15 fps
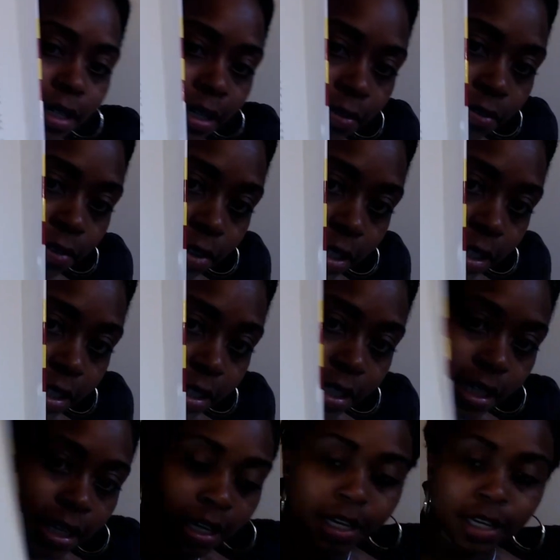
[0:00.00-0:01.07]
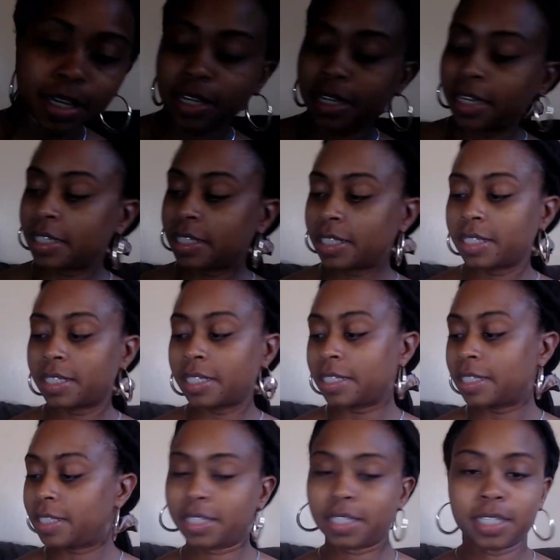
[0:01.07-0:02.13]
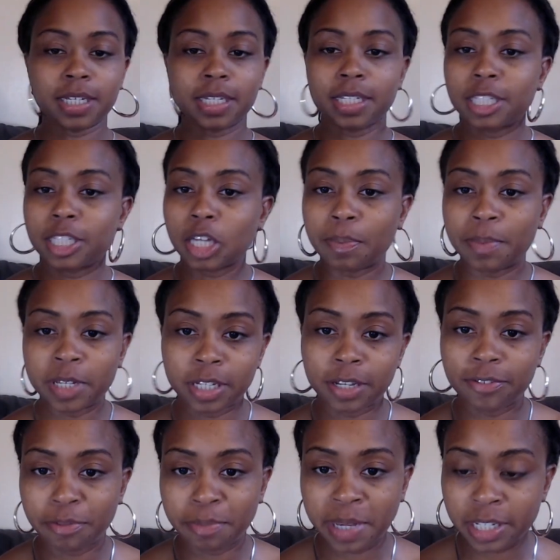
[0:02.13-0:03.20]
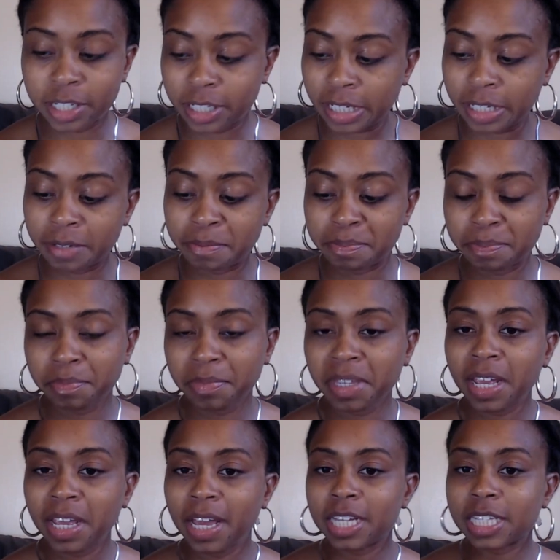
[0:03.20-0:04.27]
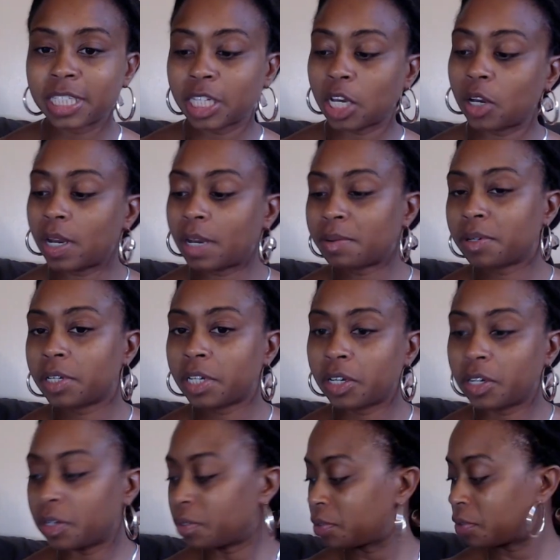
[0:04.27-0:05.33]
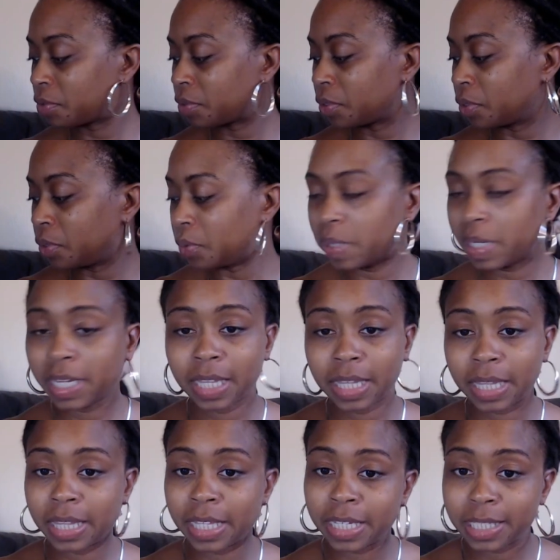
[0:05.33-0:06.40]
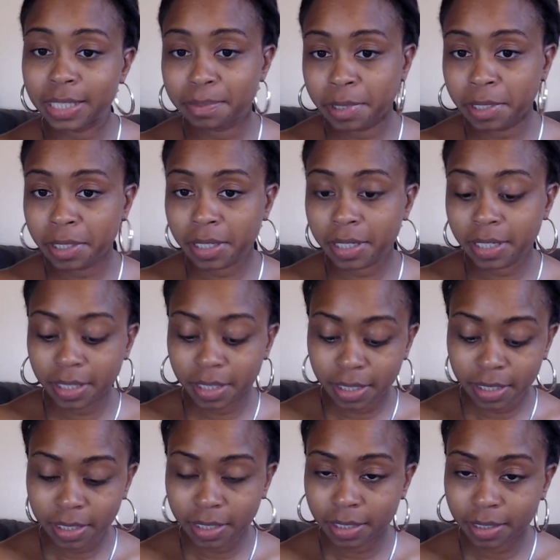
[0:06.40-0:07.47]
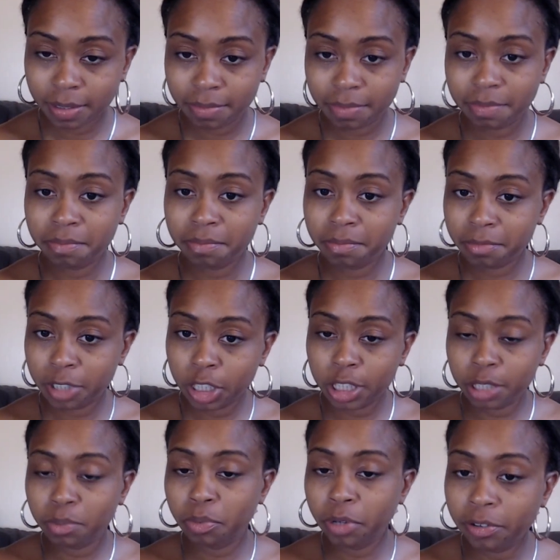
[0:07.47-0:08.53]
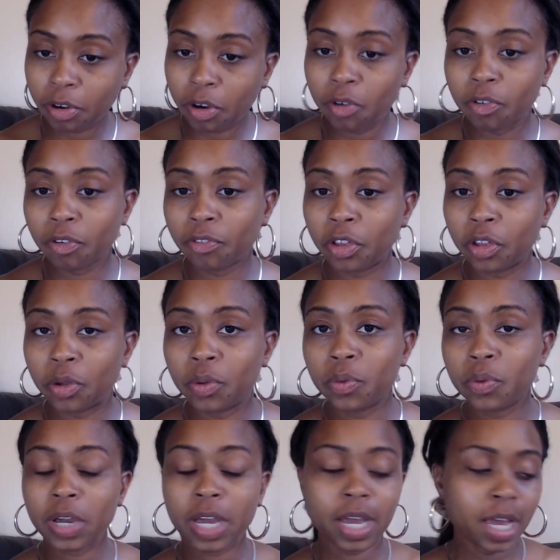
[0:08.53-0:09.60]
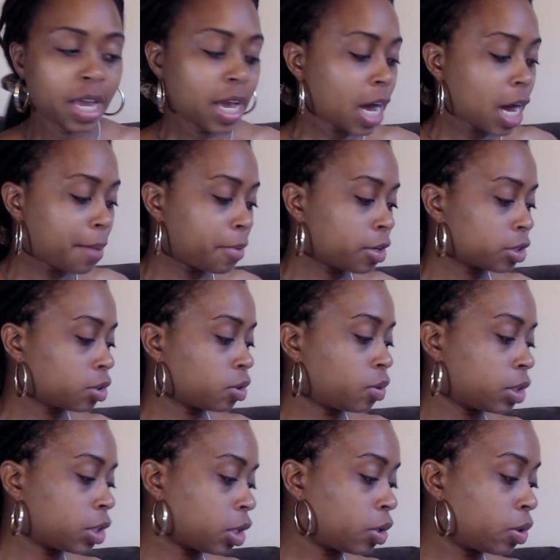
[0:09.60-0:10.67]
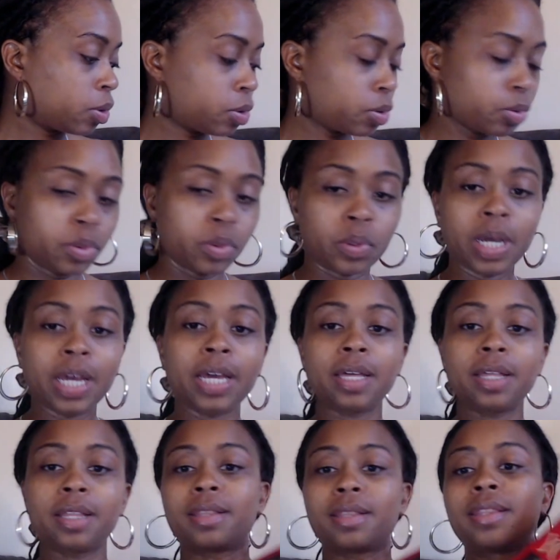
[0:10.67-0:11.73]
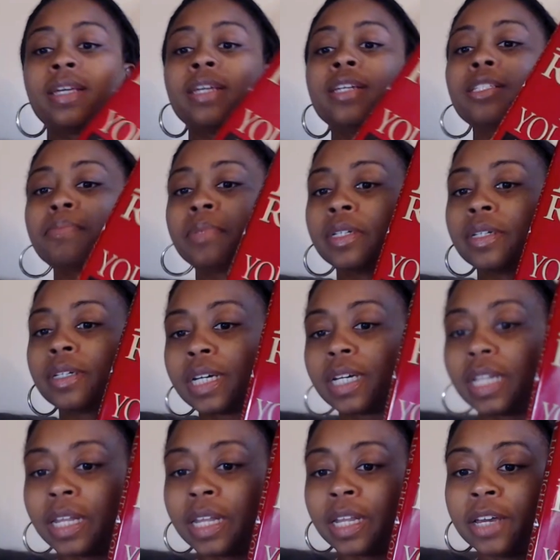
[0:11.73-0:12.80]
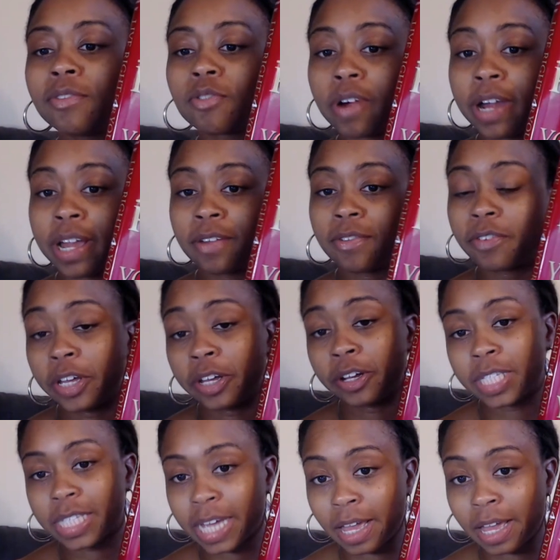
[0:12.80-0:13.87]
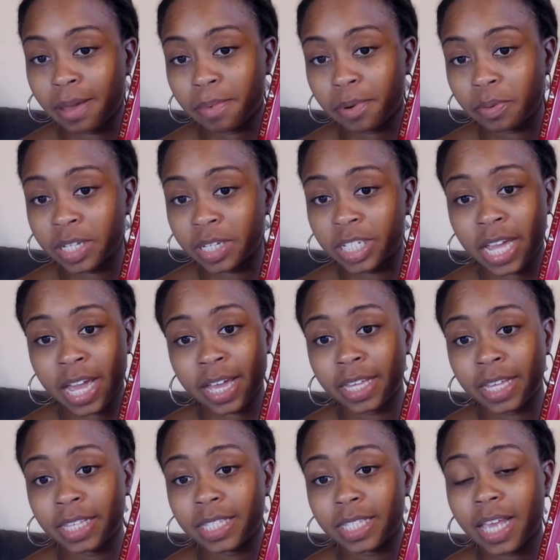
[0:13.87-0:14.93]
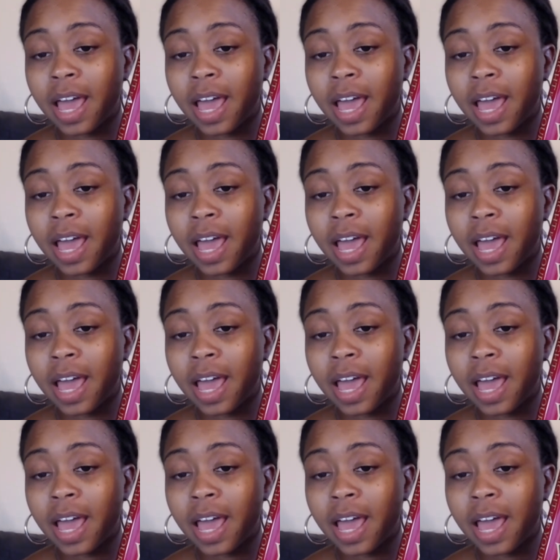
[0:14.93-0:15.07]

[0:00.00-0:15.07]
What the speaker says: if you can see, it's just so much information. So I'm going to go through this book, just a brief overview. I'm also going to go through this book, Live Right for Your Type, which has